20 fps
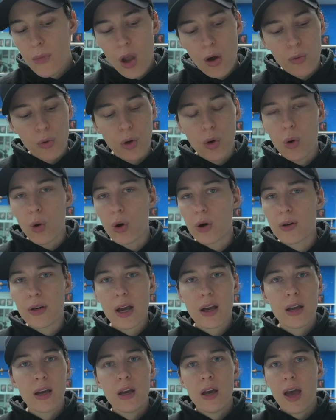
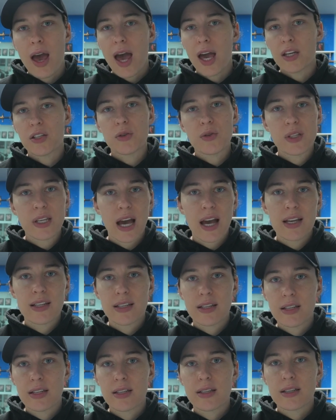record
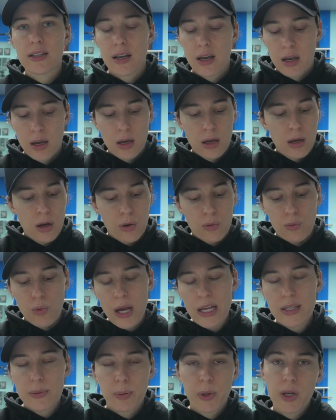exercises,
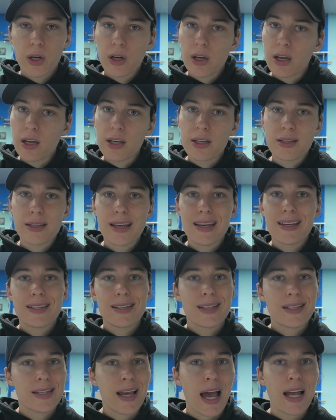rest periods,
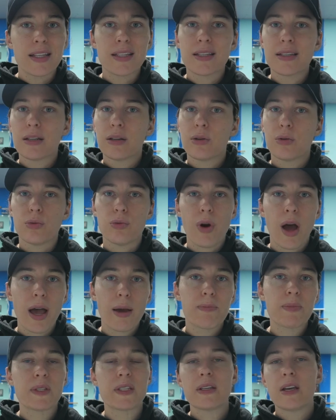sets,
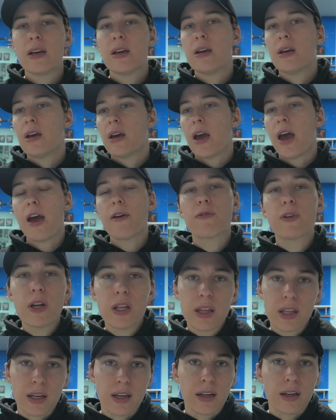reps,
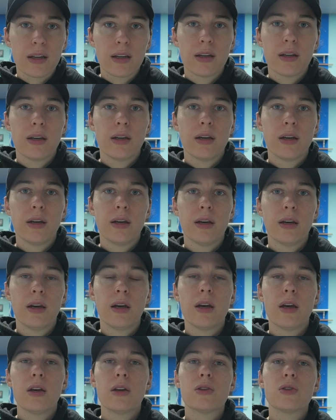everything.
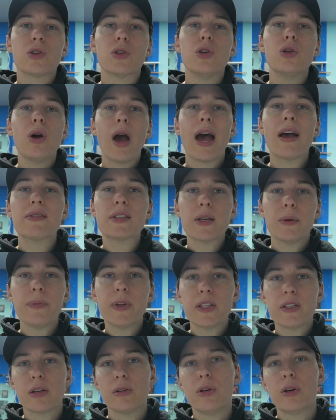So you have
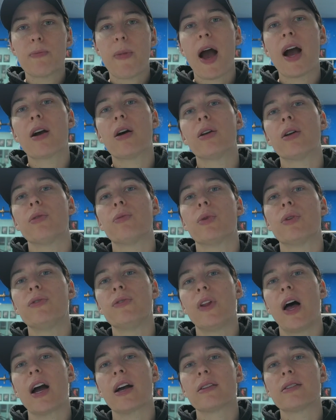something to look back on and
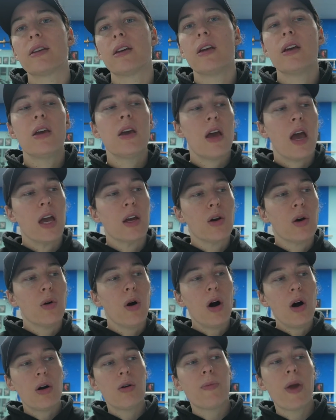reflect and go,
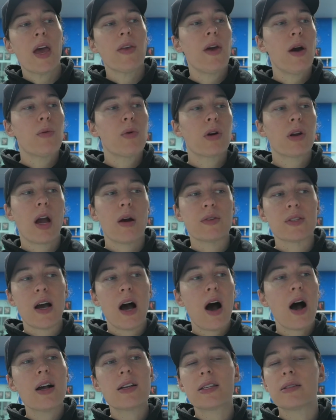oh man, that workout was
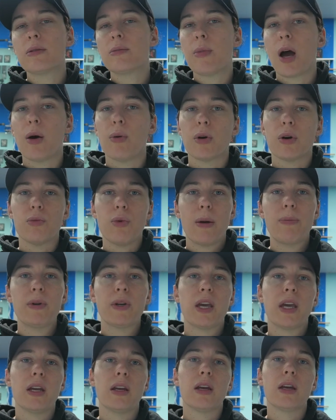awesome. I want to
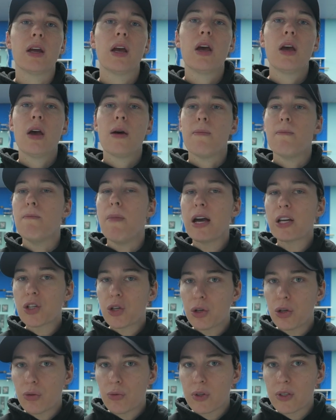replicate it.
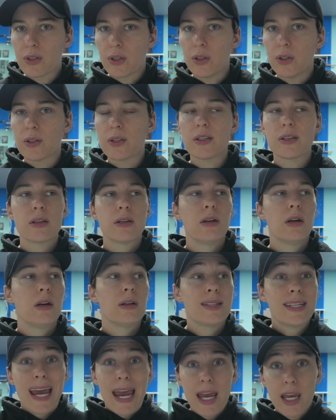Measure your results.
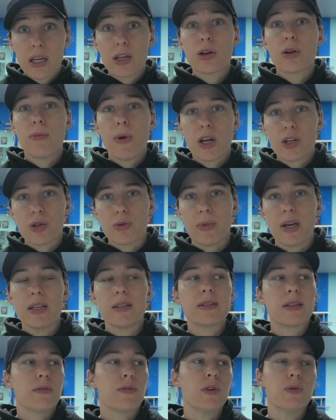Take your
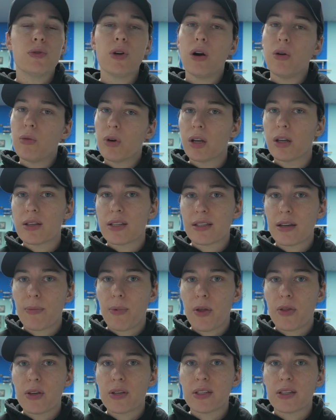measurements. If you don't want to step
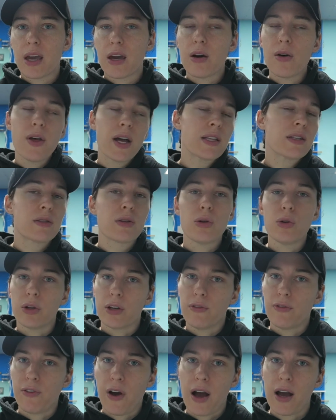on the scale, that's
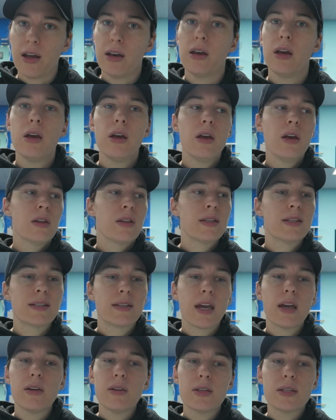totally fine. The
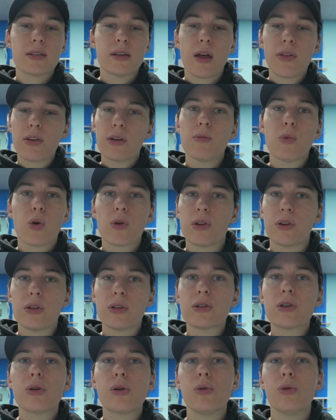scale is nothing more than a
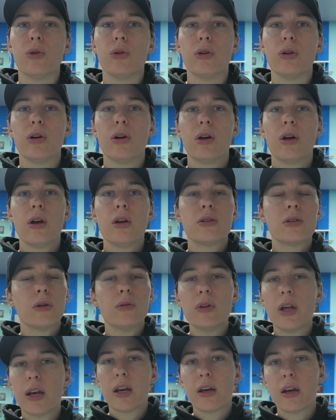tool.
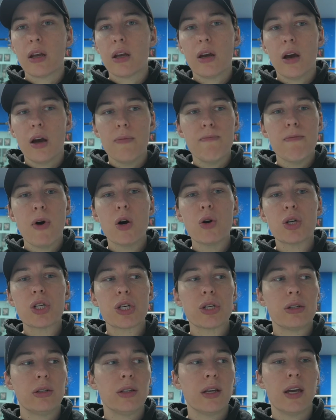Don't it
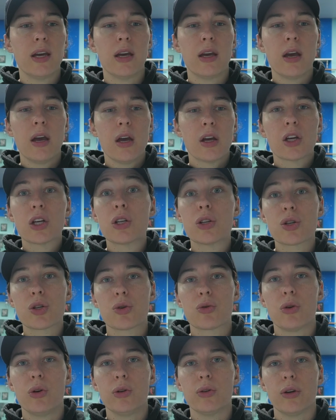emotionally
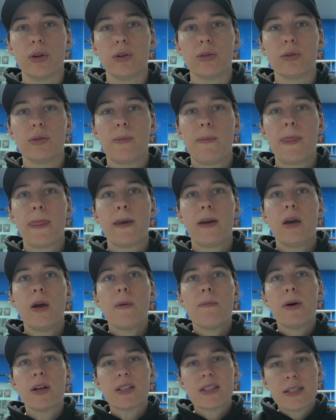control you,
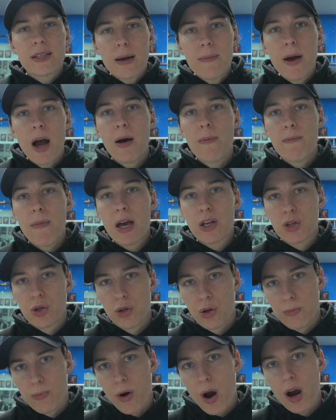but somehow measure
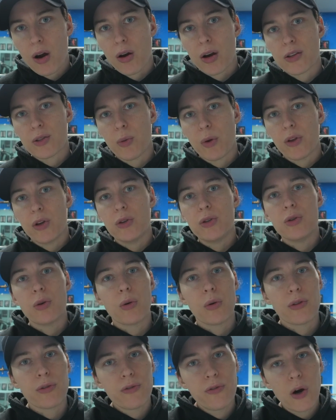your progress, whether you do it
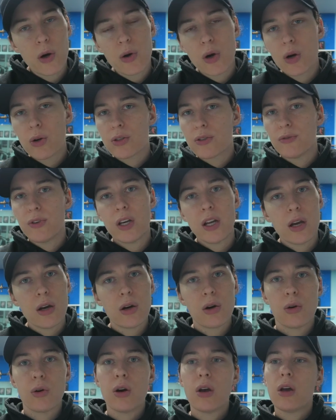with photos,
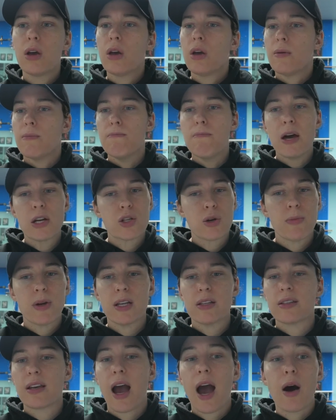video,
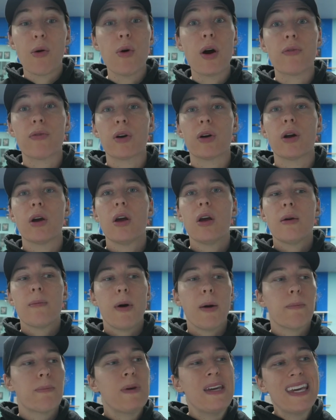measurements, however.
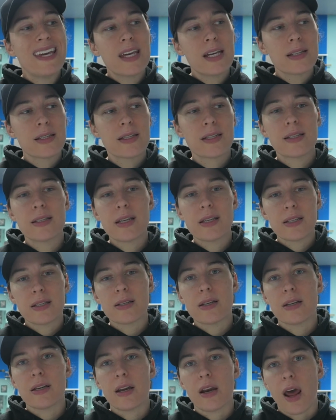But be
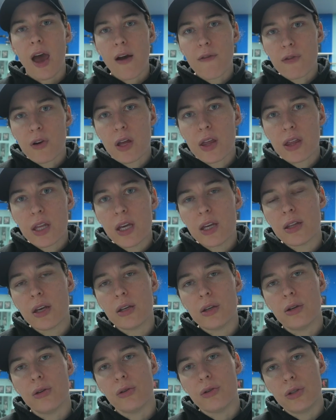consistent in everything
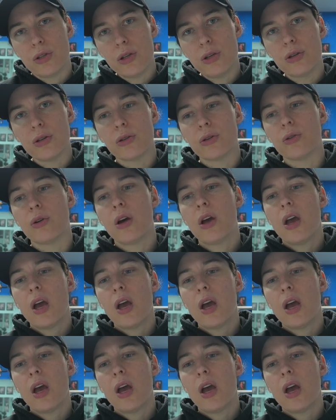that you do